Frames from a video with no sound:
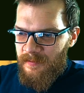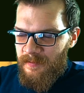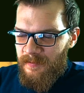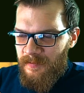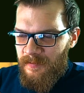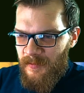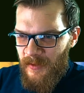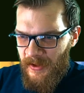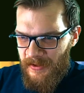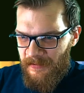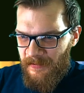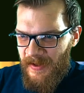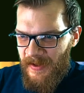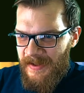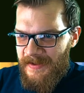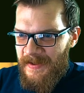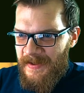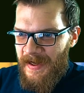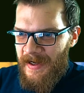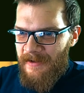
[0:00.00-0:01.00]
But
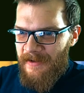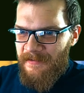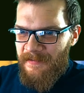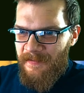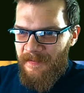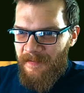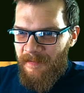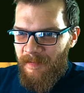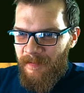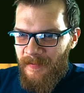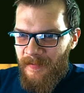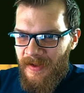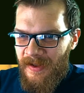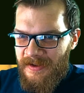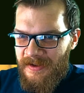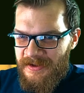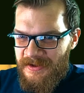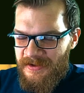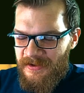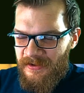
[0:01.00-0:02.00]
right now, I
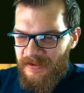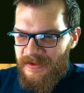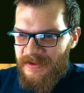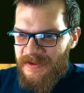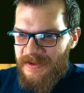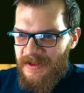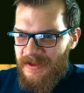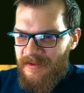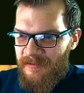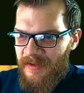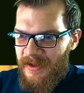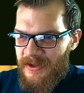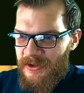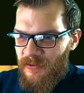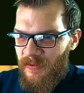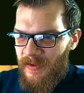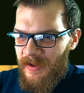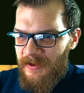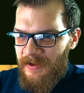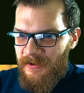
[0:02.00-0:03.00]
just don't see much
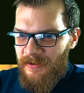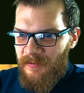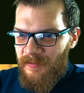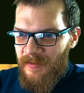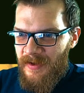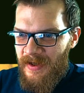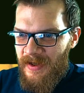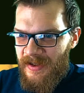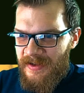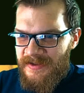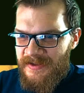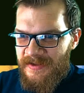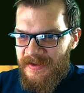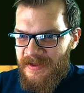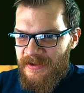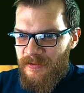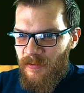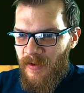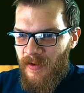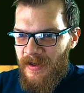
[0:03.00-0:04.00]
value past
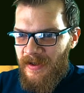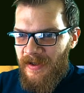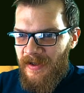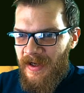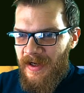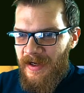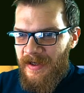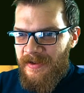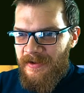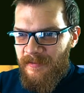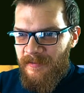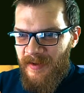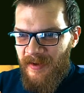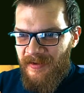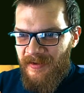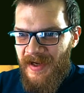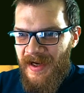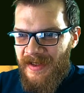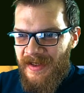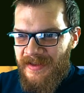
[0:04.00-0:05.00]
this one line about Act